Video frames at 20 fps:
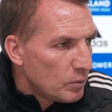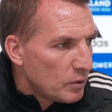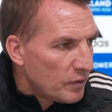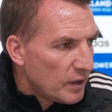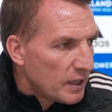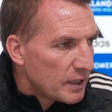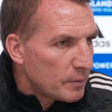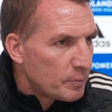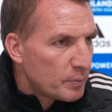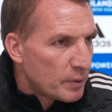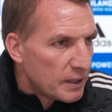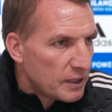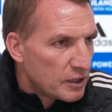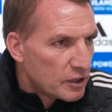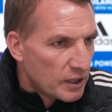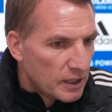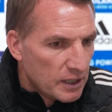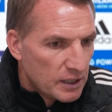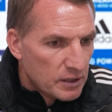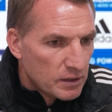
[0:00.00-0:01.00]
had a
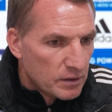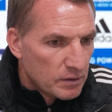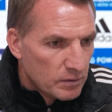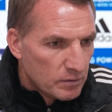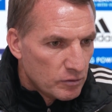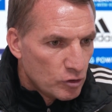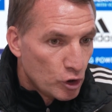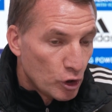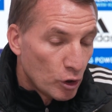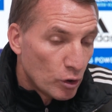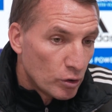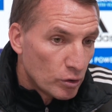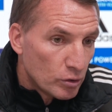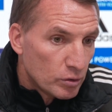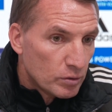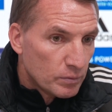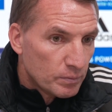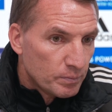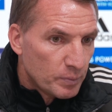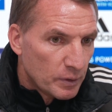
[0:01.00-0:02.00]
pre-season short,
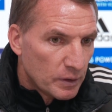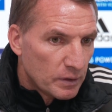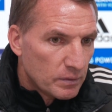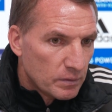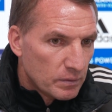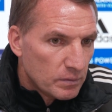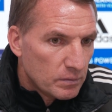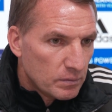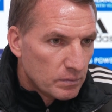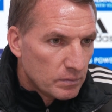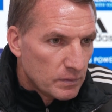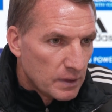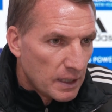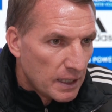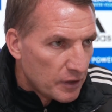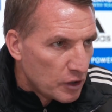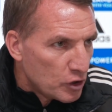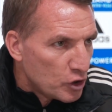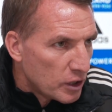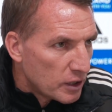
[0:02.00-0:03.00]
but
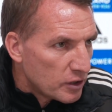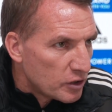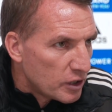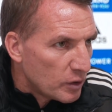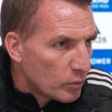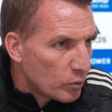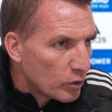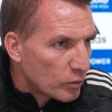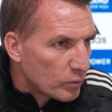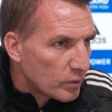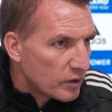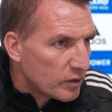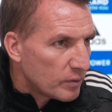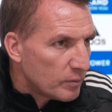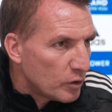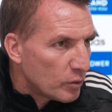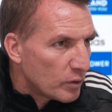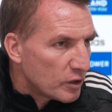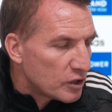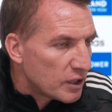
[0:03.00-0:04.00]
had the chance to work with him,
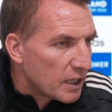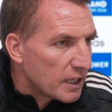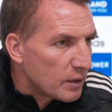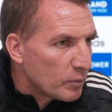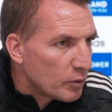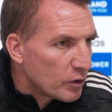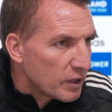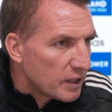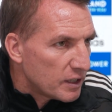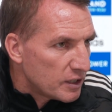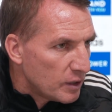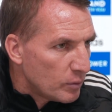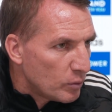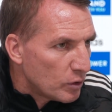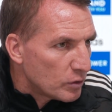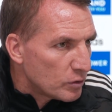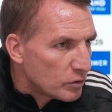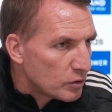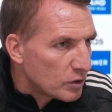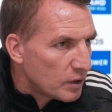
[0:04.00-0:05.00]
know exactly what it is he
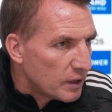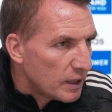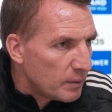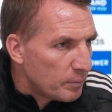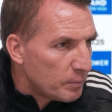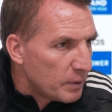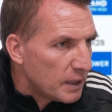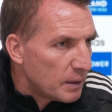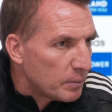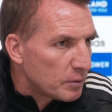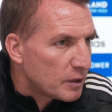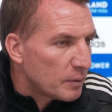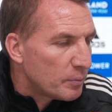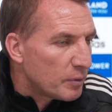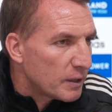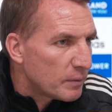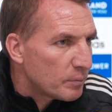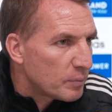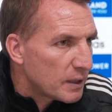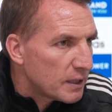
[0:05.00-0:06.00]
wants, and then been able to
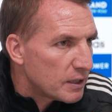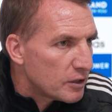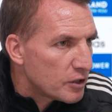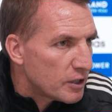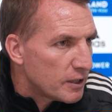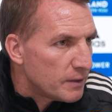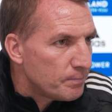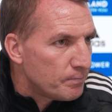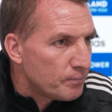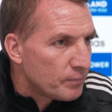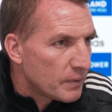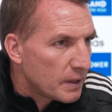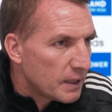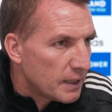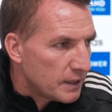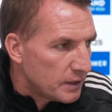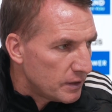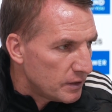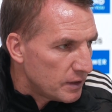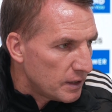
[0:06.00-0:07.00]
bring players in.
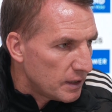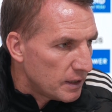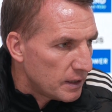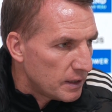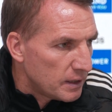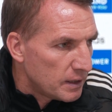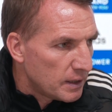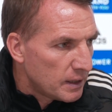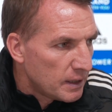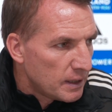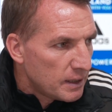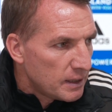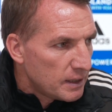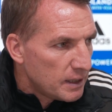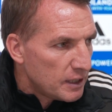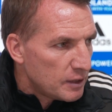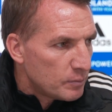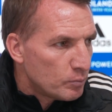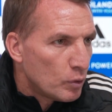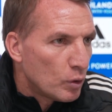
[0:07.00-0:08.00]
And
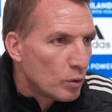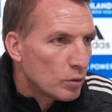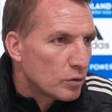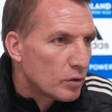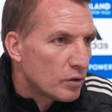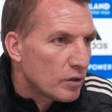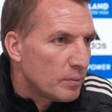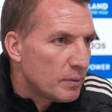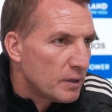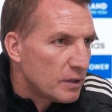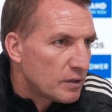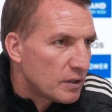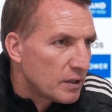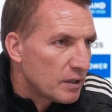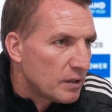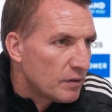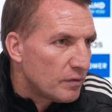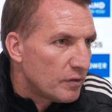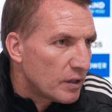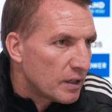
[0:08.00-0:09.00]
he's moulded them
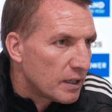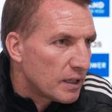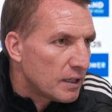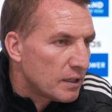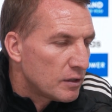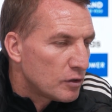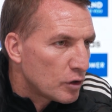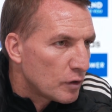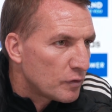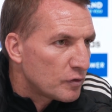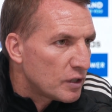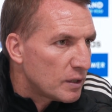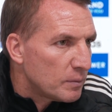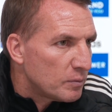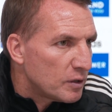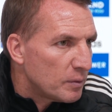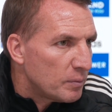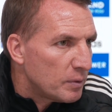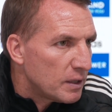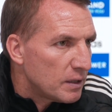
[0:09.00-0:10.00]
into a very tough team
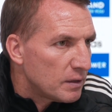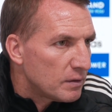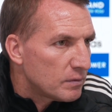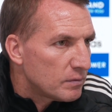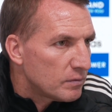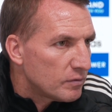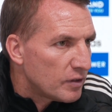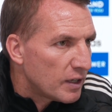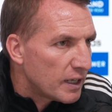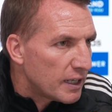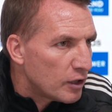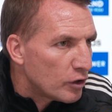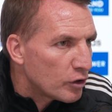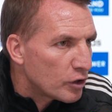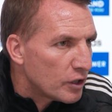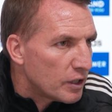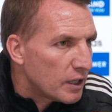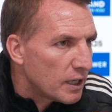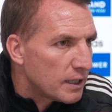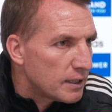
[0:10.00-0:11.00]
to beat, very
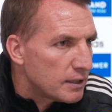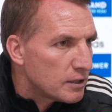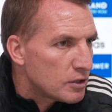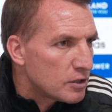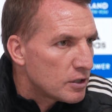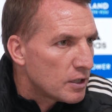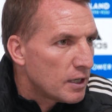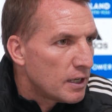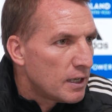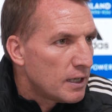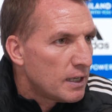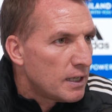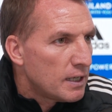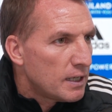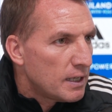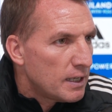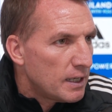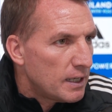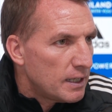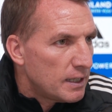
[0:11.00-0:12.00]
organised.
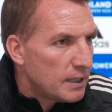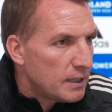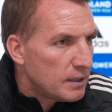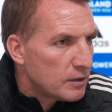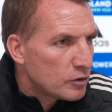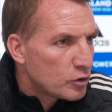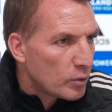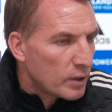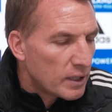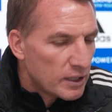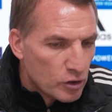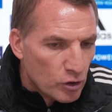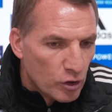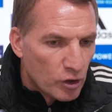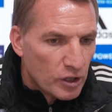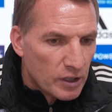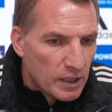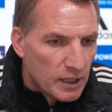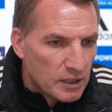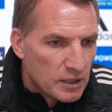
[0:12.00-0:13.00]
So his
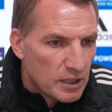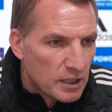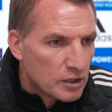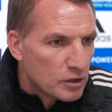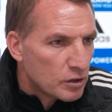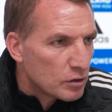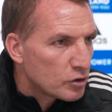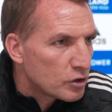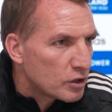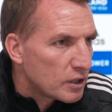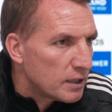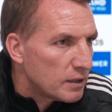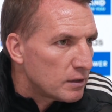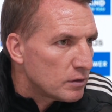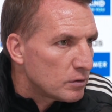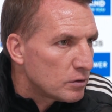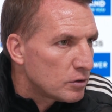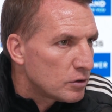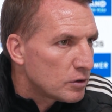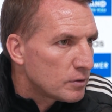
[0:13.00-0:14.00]
organisational
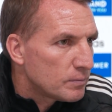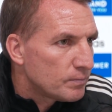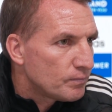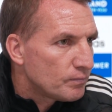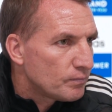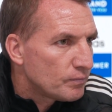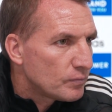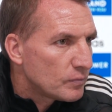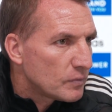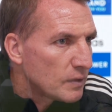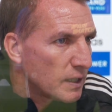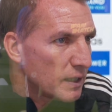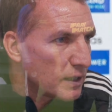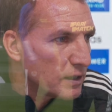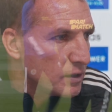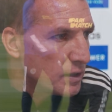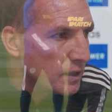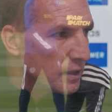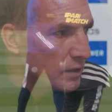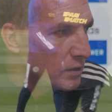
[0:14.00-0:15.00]
skills, his